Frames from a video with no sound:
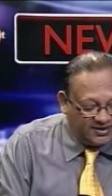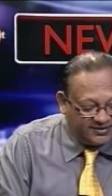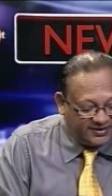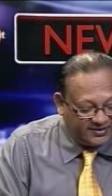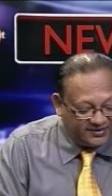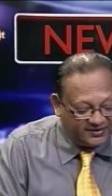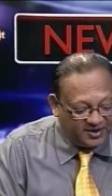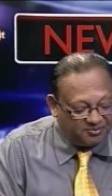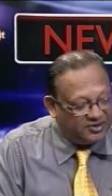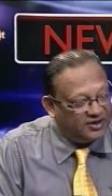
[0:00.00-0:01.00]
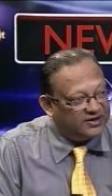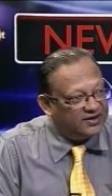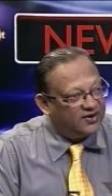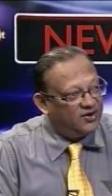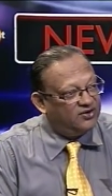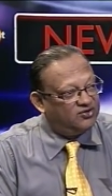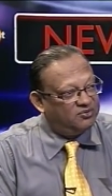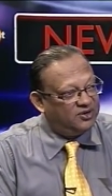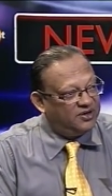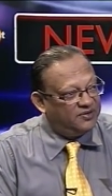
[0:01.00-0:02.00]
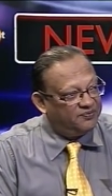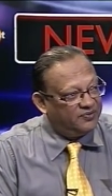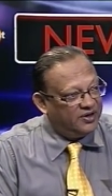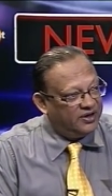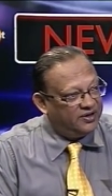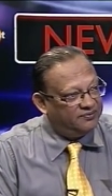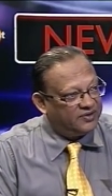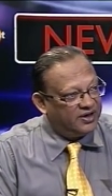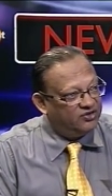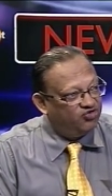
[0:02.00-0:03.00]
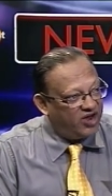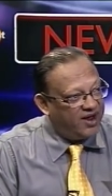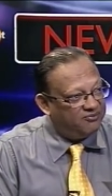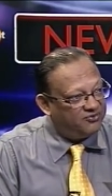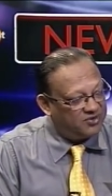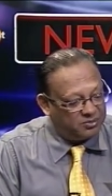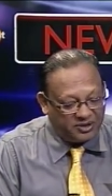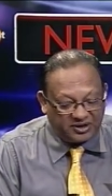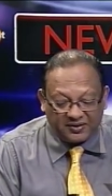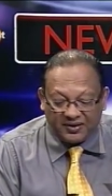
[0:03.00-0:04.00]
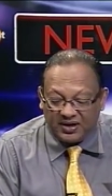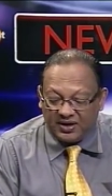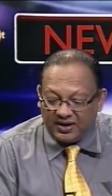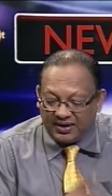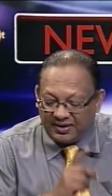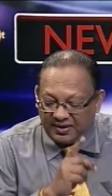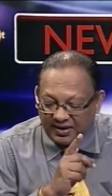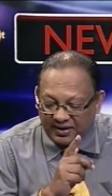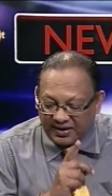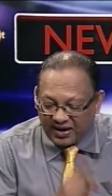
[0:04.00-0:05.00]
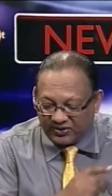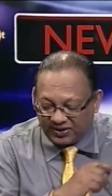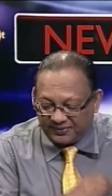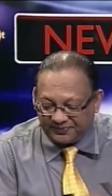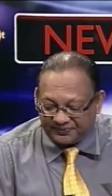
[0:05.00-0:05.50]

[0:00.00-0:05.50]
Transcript: signals, I predict, are going to be uh, kind of jammed for a bit. Yeah. Now then,